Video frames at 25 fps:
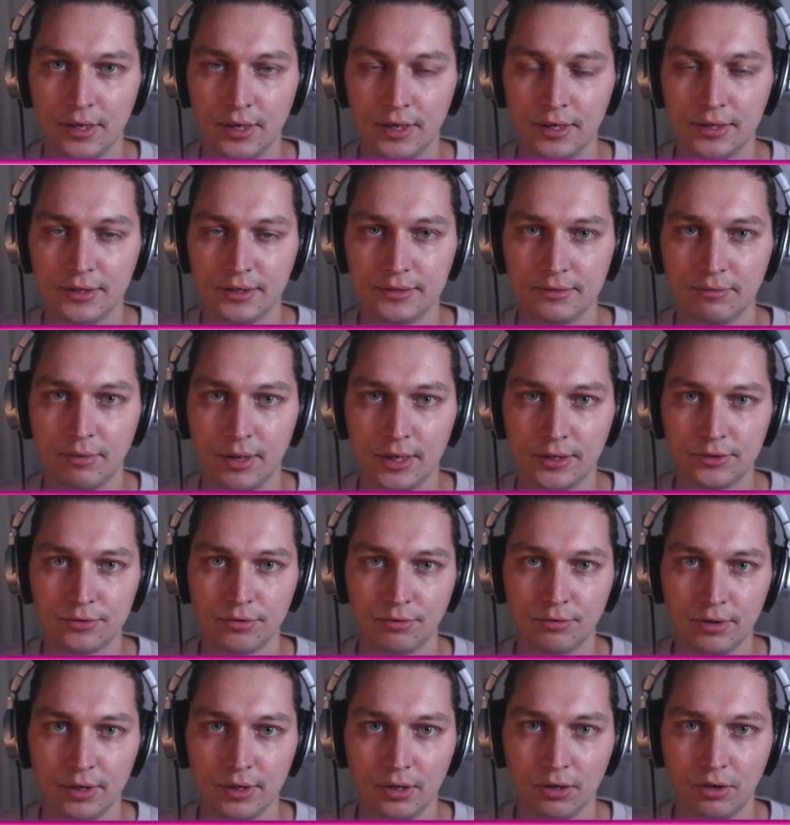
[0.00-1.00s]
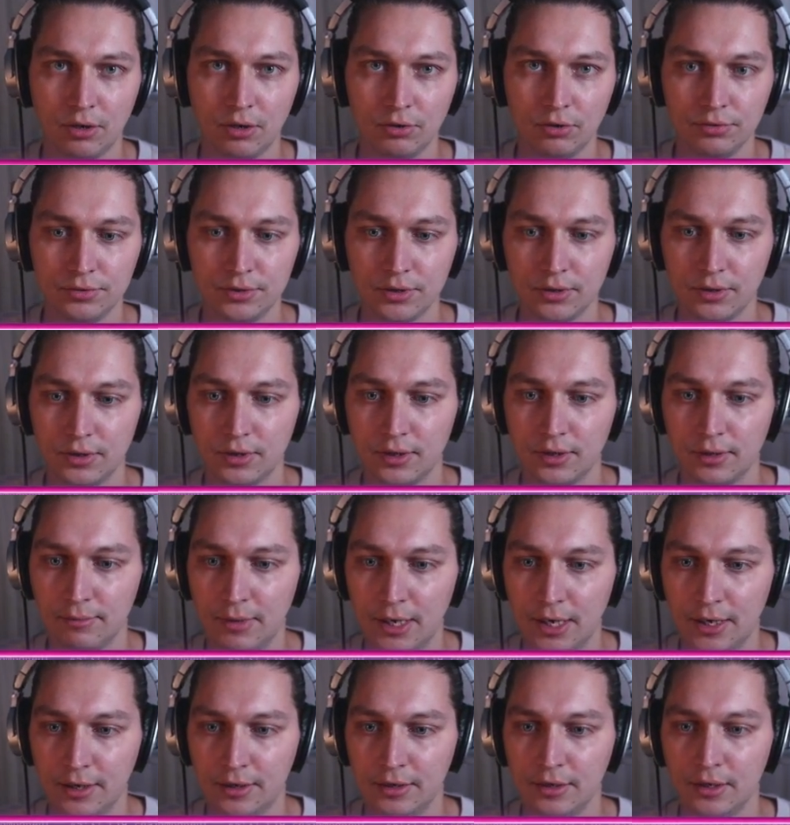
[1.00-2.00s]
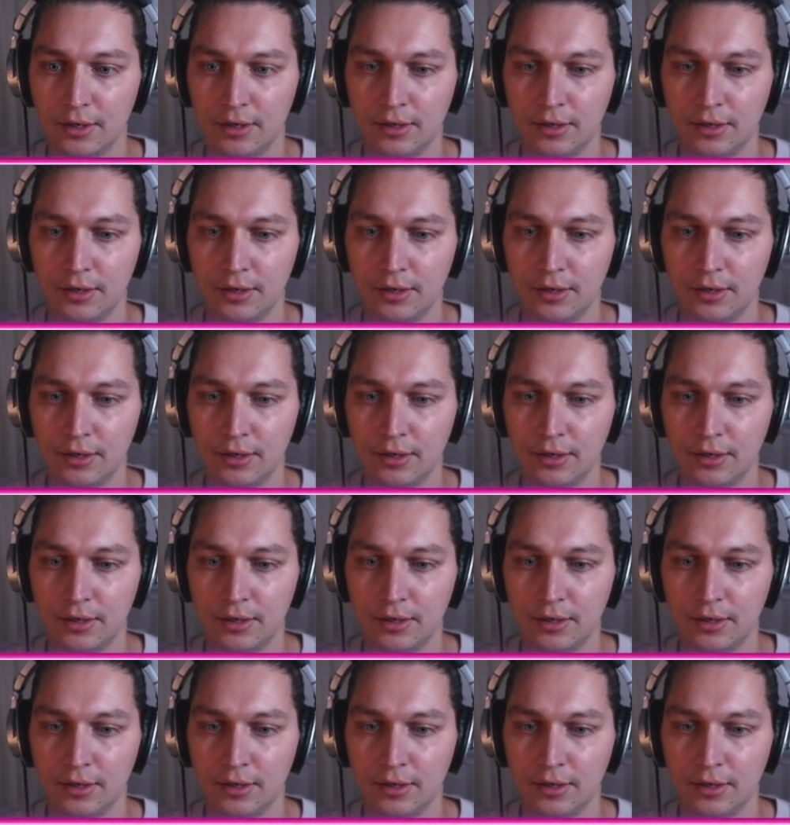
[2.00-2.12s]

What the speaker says: easy way to reload my